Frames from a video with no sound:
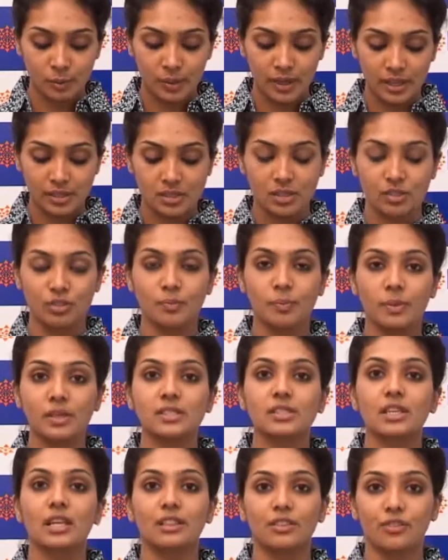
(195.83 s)
be placed at
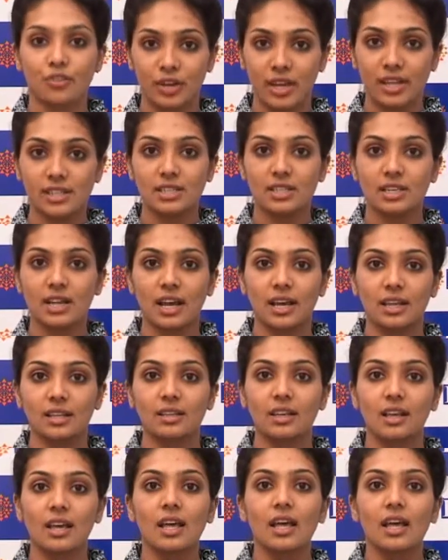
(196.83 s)
rupees 389.